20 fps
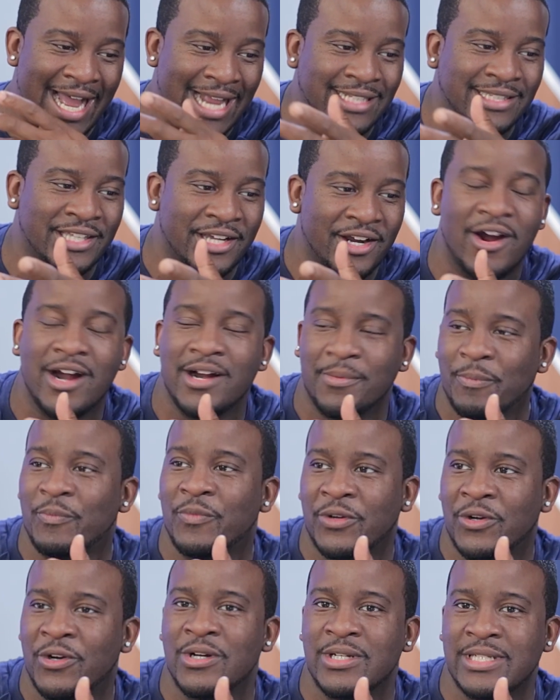There are
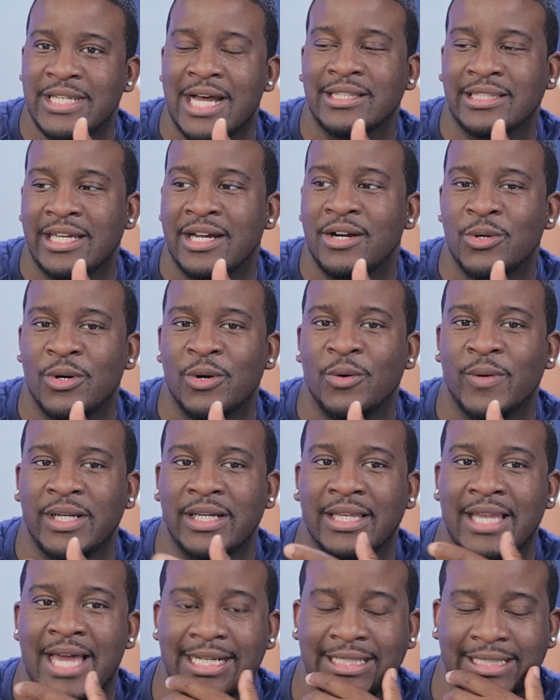girls out there who are
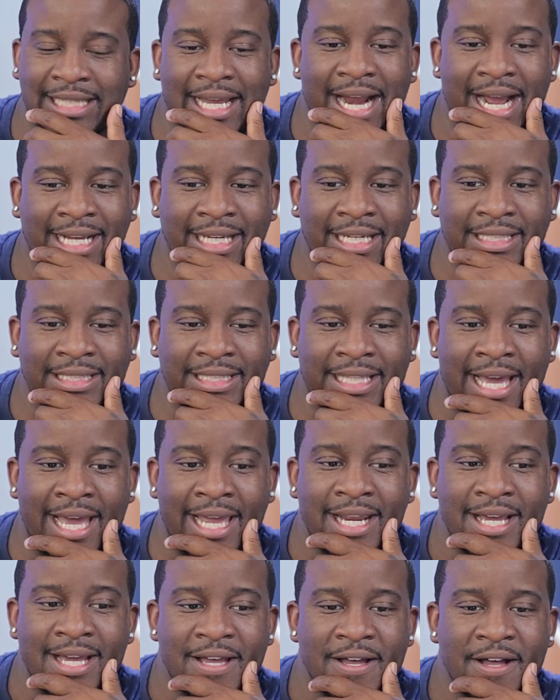really like that. I get
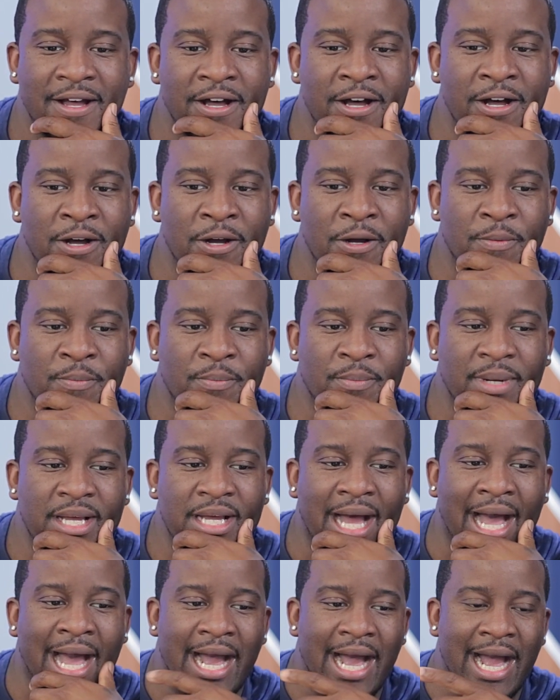that.
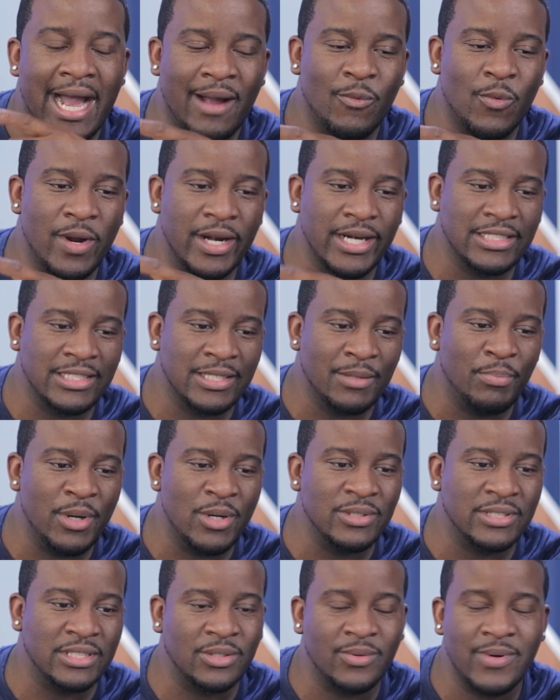I wanted to
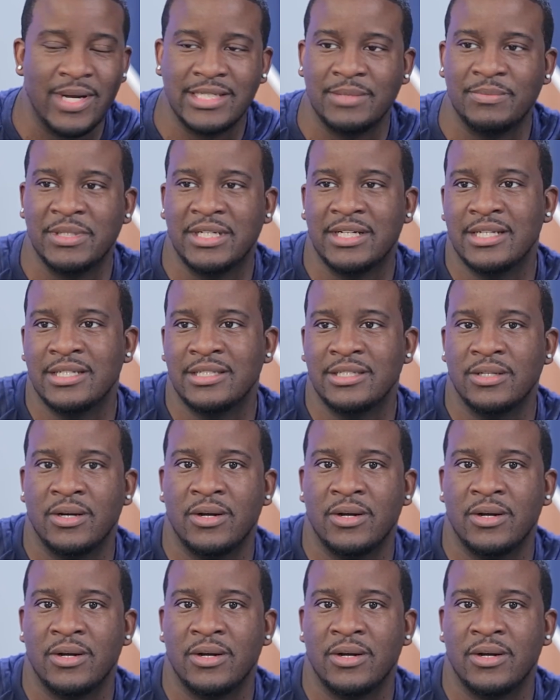pose this question because